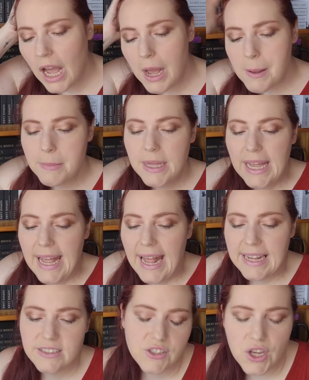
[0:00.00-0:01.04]
Um,
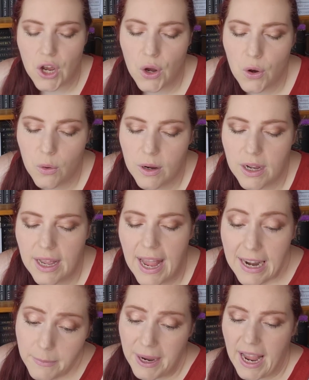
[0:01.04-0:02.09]
and so,
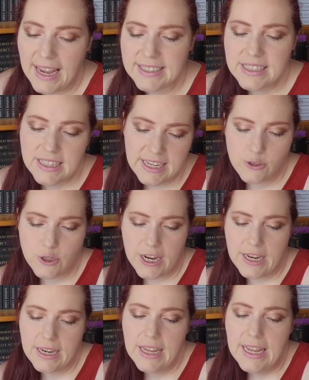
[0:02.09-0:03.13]
anyway,
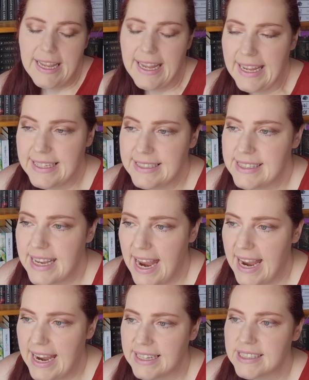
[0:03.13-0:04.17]
Isolation is
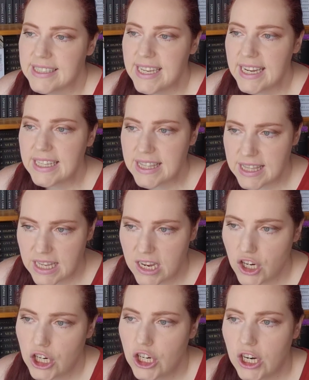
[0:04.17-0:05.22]
a sixth
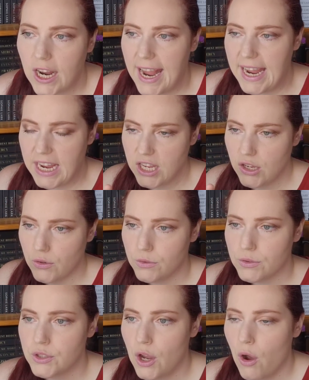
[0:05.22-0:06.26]
year
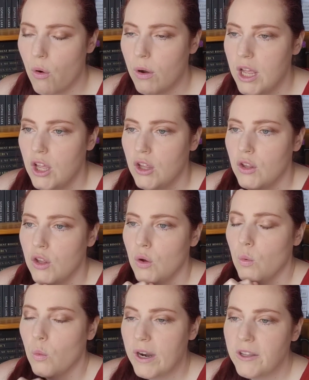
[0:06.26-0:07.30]
AU. So,
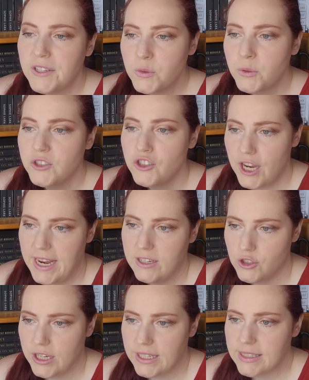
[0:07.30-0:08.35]
where this one
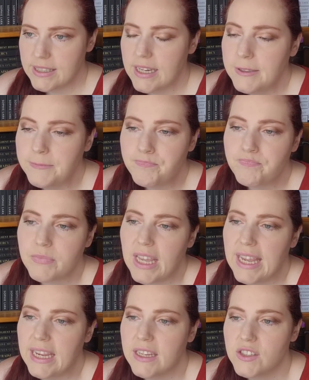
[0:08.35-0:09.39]
changes
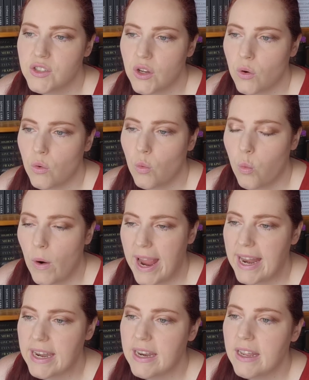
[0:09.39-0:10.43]
is
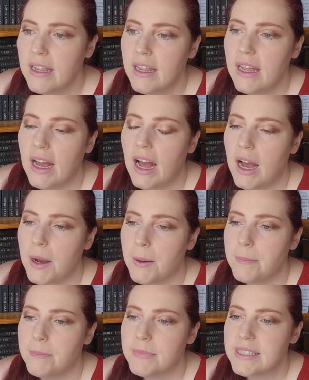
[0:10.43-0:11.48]
when
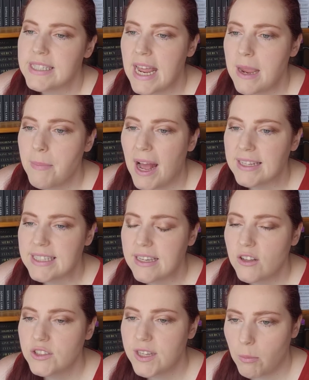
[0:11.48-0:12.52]
um, Snape has to
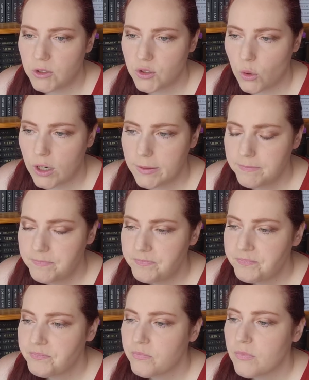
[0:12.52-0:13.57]
kill Dumbledore
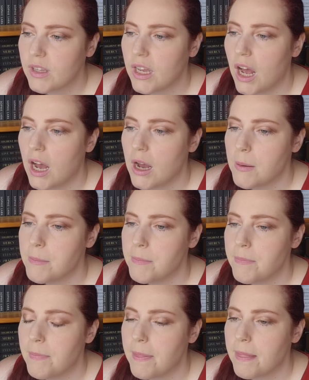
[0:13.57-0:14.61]

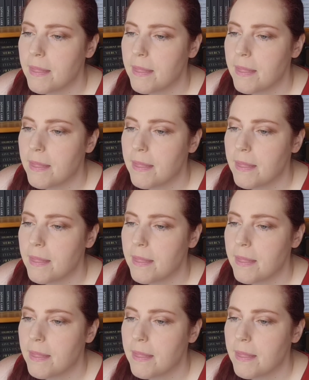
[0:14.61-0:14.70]
um,